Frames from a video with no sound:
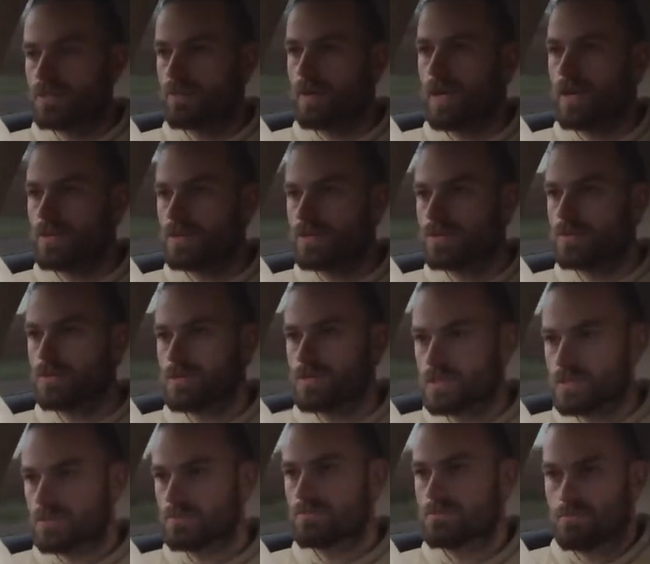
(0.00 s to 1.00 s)
pedal
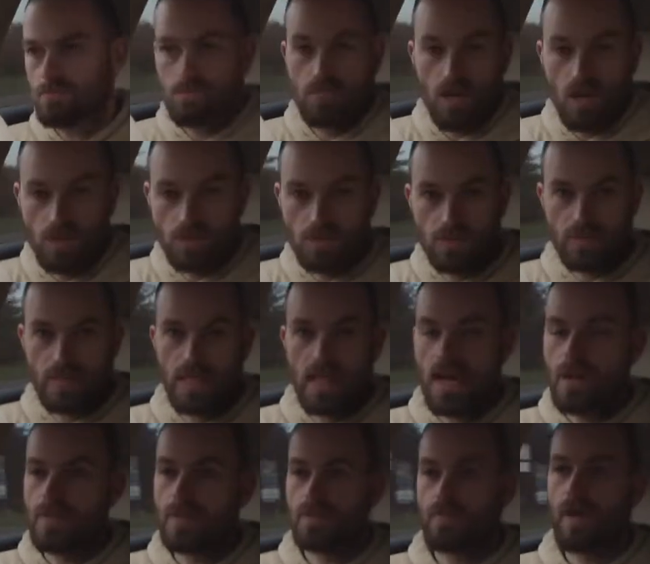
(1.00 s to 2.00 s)
is ultimately
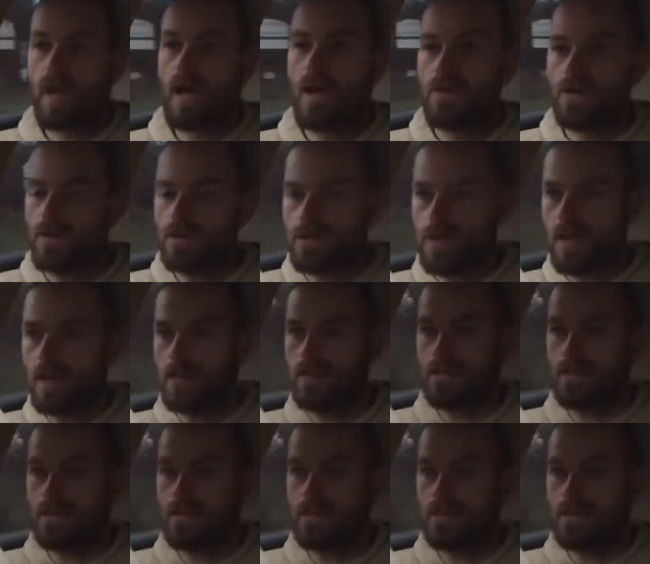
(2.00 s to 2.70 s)
how much power you get.